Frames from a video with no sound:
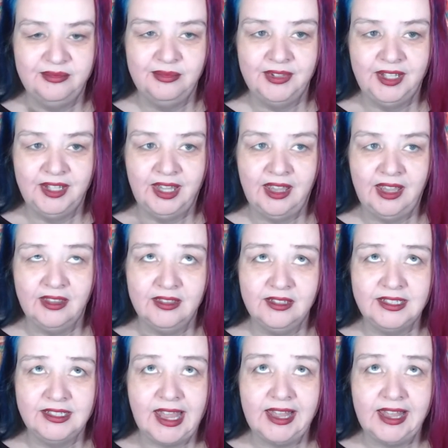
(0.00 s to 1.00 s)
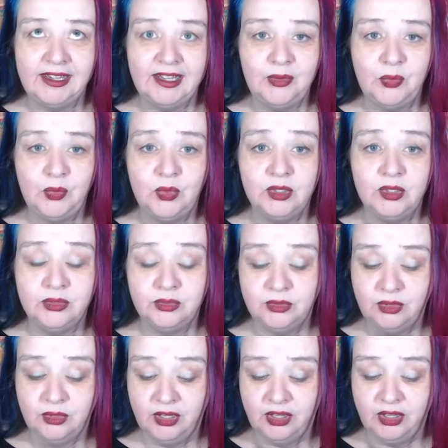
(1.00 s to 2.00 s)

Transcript: but yeah, the tally will